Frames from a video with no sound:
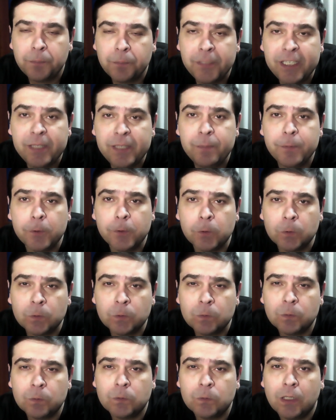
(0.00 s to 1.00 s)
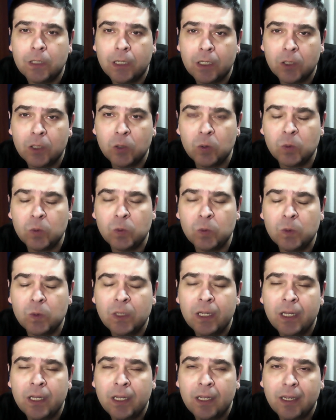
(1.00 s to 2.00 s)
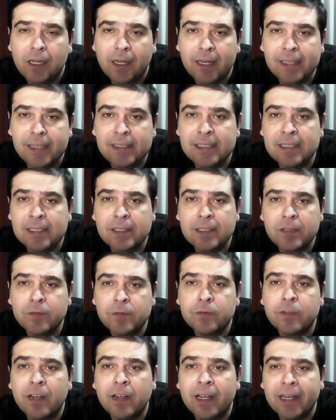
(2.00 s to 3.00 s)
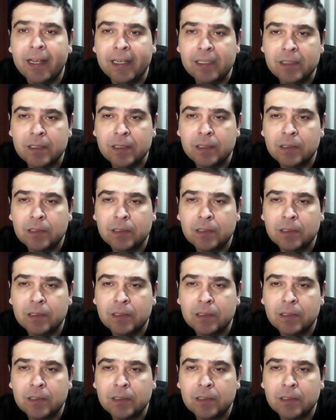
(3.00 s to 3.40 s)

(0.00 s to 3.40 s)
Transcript: people who identified